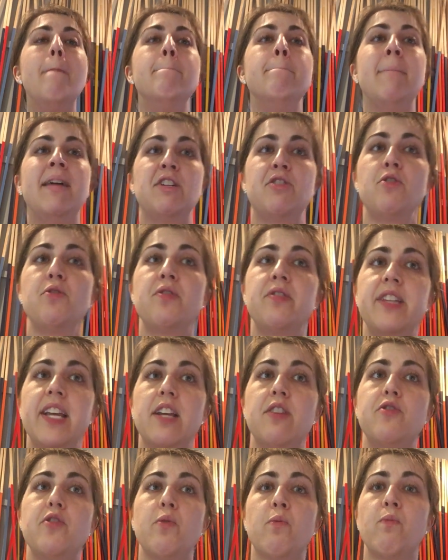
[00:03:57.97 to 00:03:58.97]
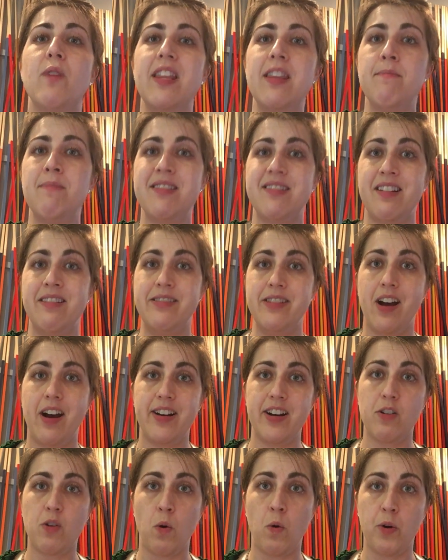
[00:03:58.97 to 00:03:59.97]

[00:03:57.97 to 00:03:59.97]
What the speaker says: Measure 6, your rhythm is a dotted